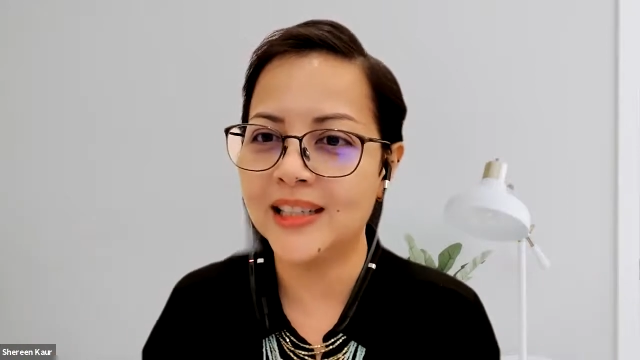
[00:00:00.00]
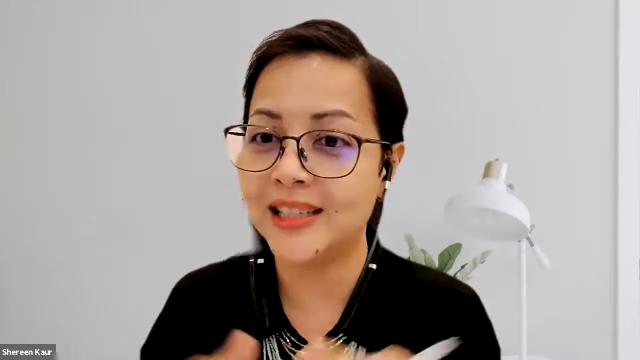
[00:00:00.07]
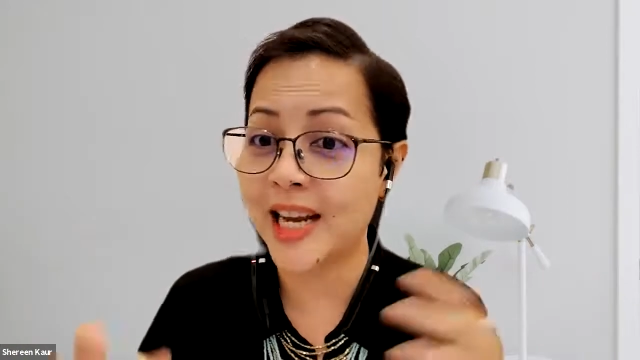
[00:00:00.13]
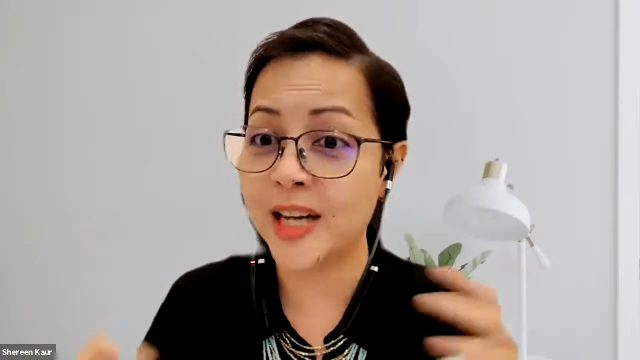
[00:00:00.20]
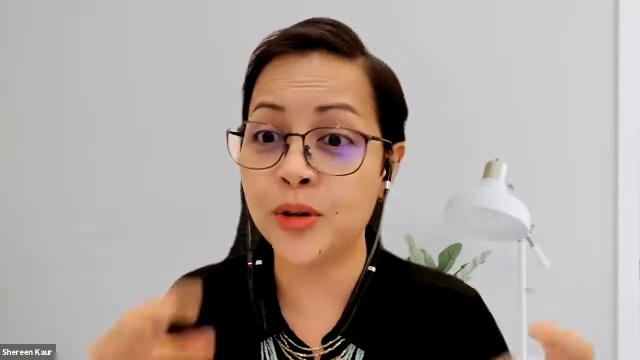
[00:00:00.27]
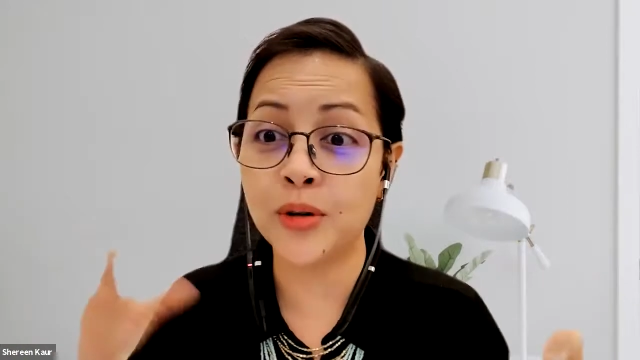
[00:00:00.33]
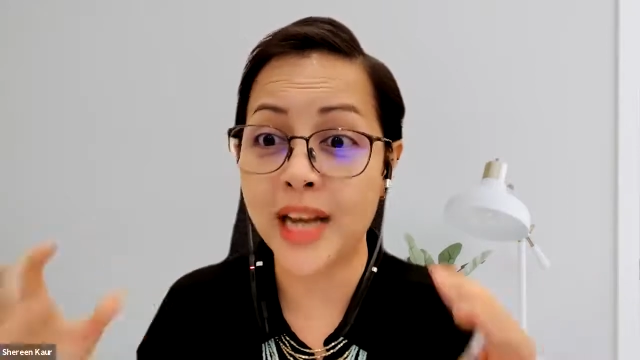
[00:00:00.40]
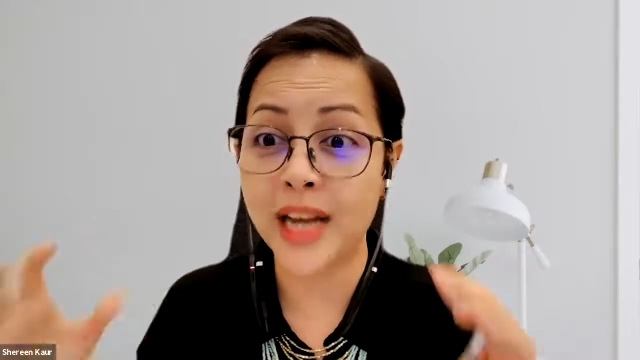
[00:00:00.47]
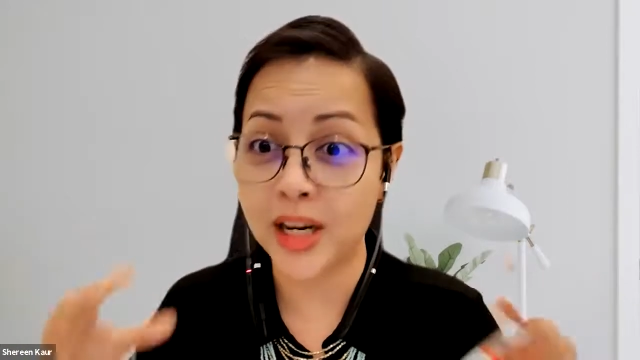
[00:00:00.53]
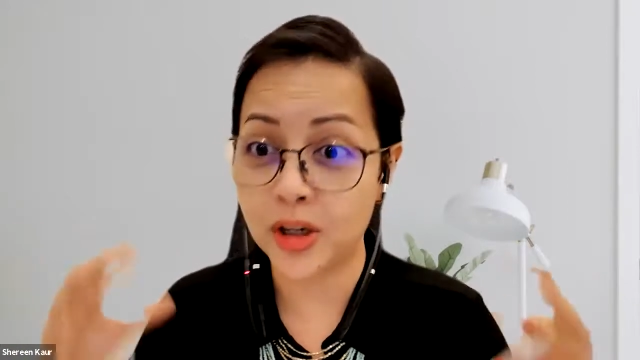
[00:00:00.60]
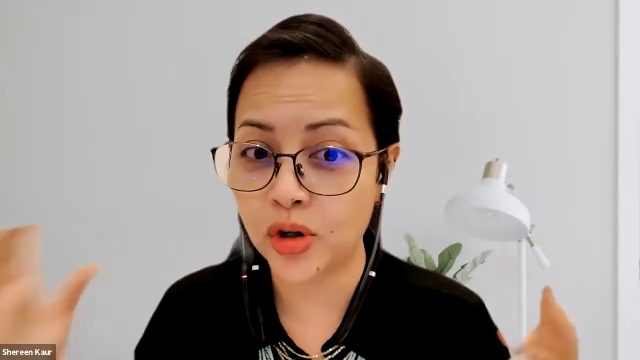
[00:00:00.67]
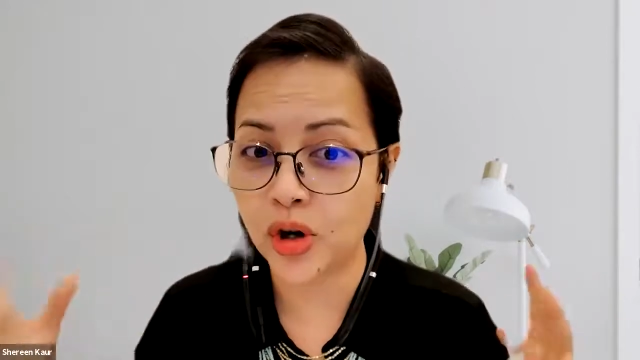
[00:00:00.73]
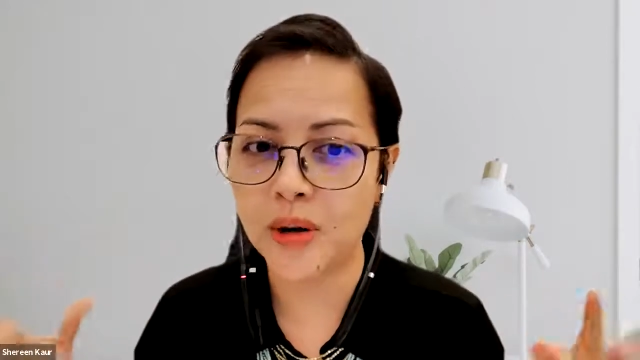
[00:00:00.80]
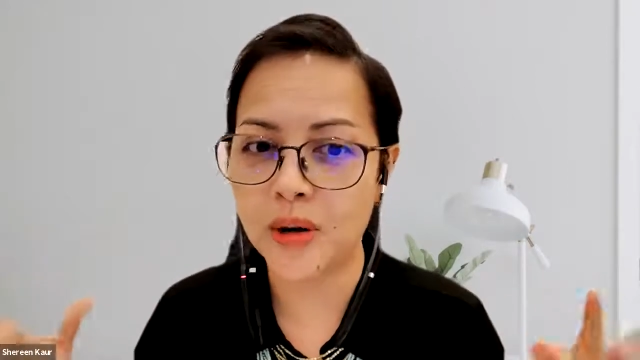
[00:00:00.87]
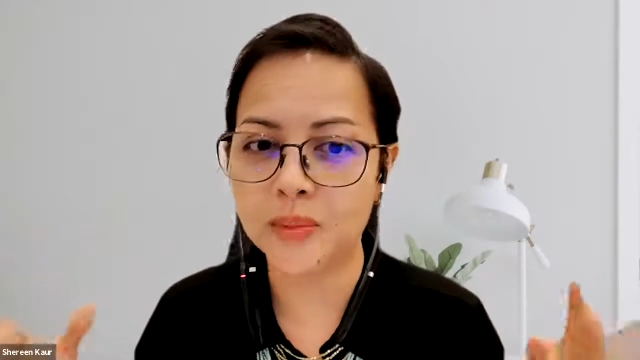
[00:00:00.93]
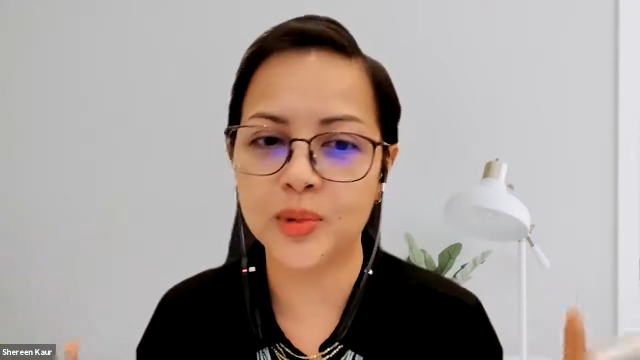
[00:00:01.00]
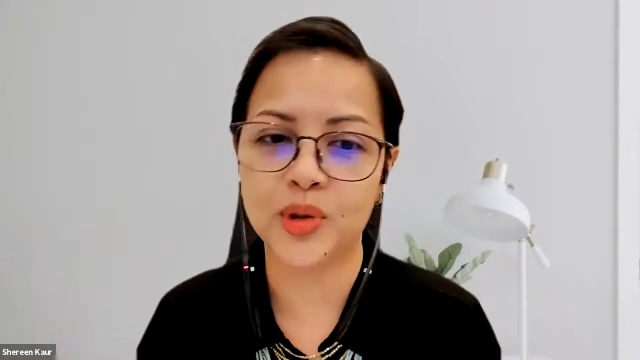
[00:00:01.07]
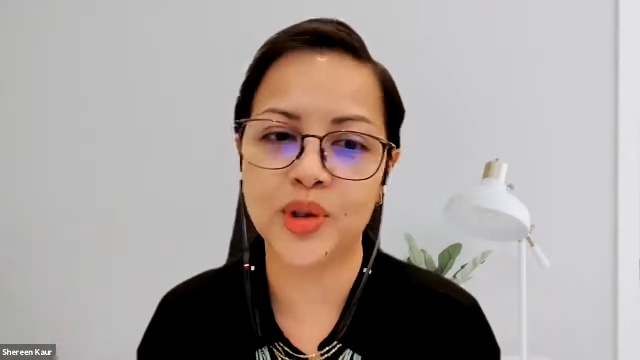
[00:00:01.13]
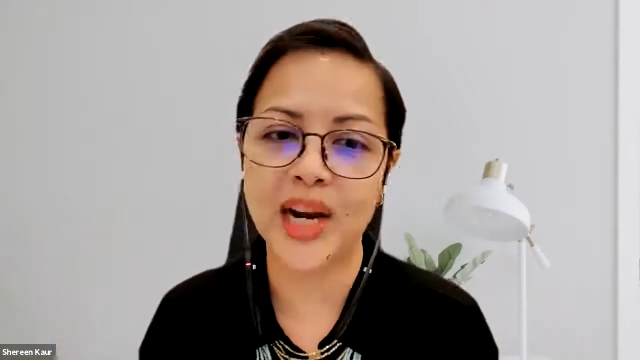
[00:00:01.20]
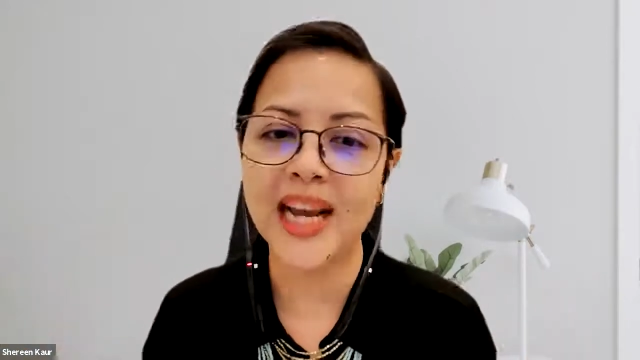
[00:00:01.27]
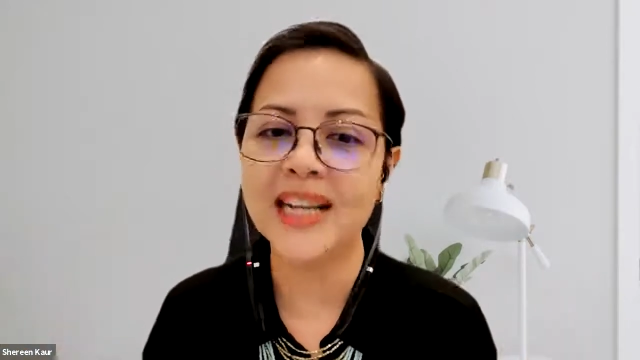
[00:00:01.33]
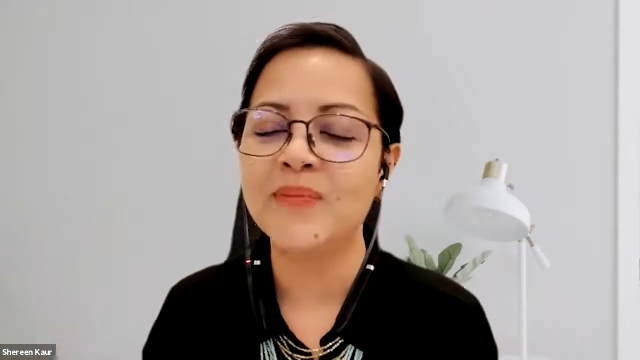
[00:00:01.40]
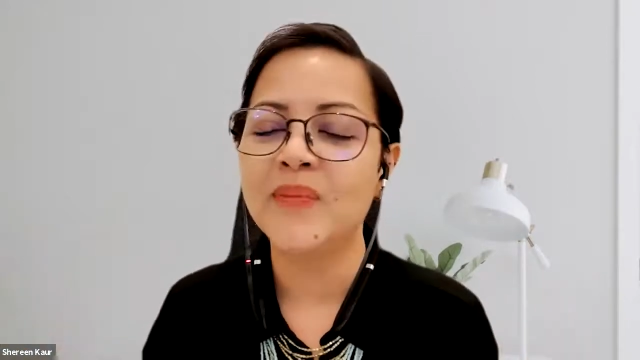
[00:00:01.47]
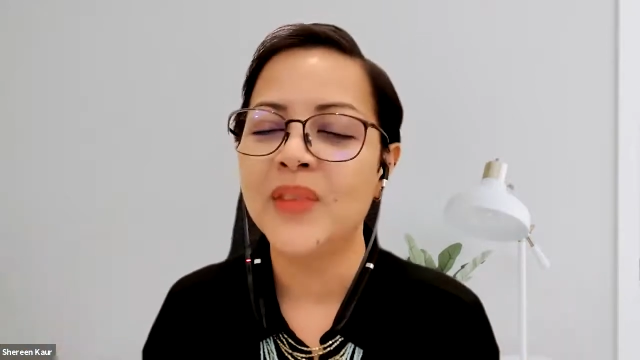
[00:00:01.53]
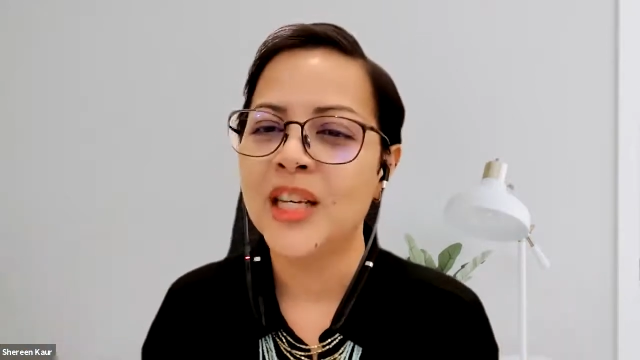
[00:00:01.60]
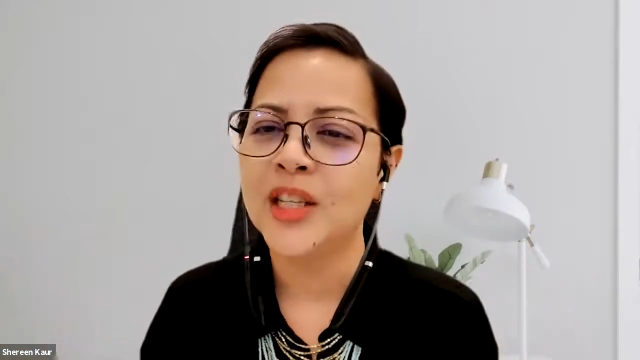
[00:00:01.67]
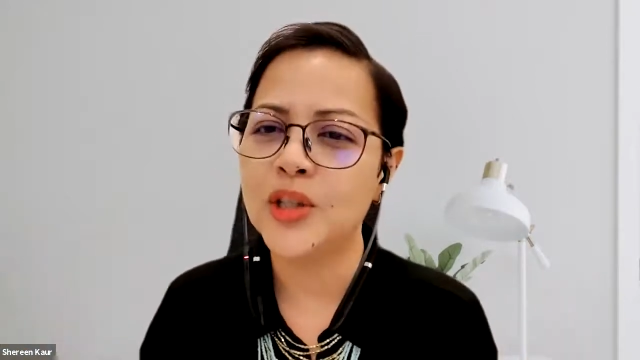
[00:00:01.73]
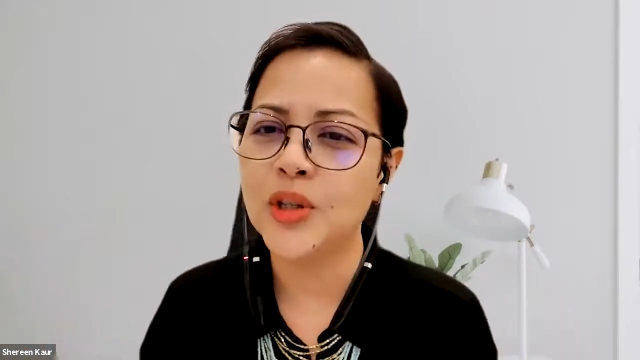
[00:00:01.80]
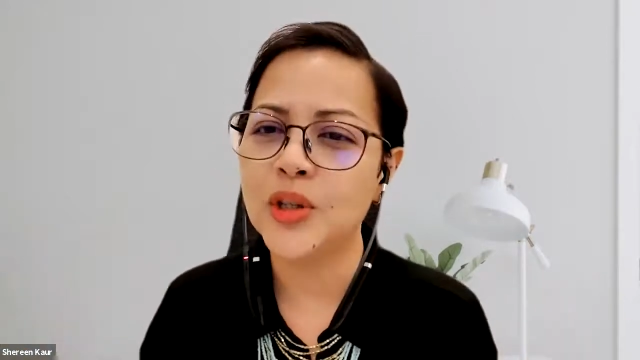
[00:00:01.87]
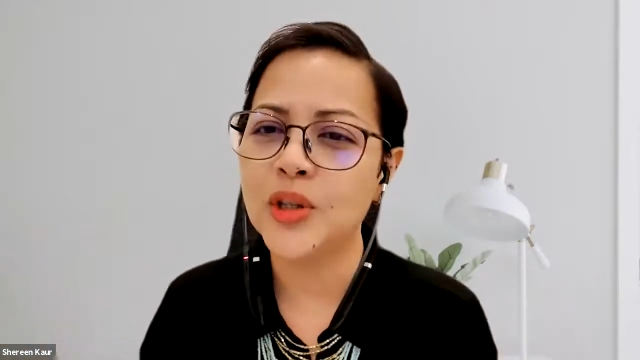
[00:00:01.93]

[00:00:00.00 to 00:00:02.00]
day-to-day jobs, right? So,